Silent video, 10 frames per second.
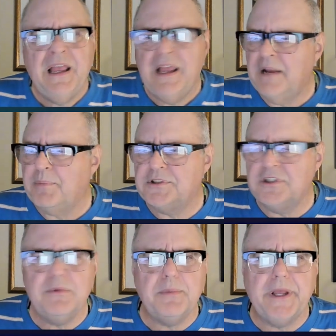And
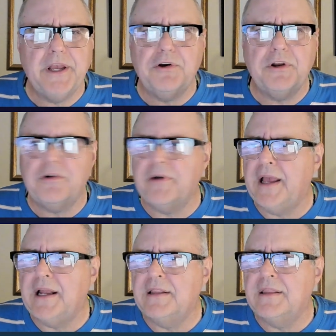presumably could have
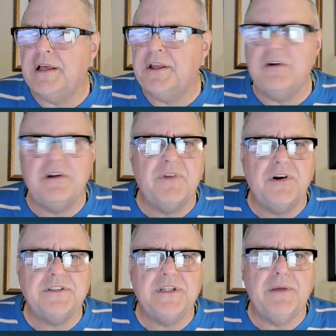created the
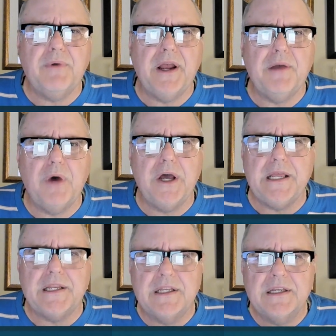universe any way he
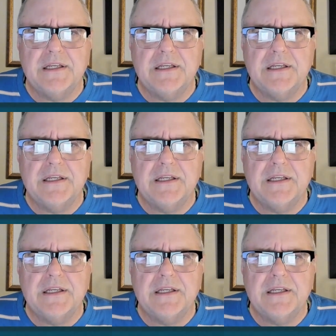wanted.